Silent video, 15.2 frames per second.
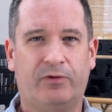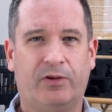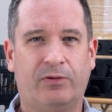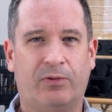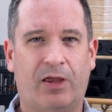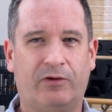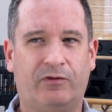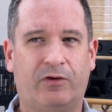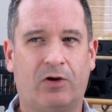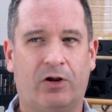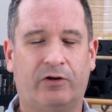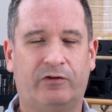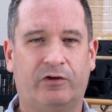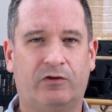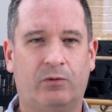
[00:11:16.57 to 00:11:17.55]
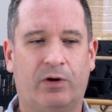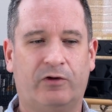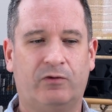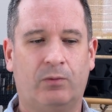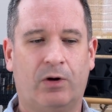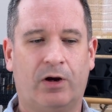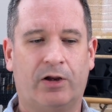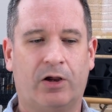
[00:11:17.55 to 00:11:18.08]
that's the kind of
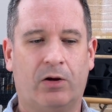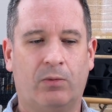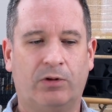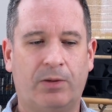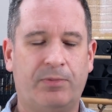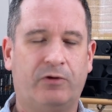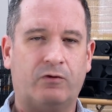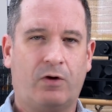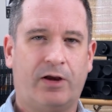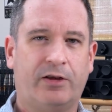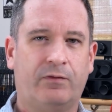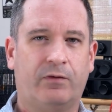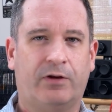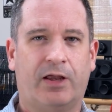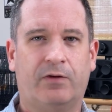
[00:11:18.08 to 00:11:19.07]
situation where I go, let me try a different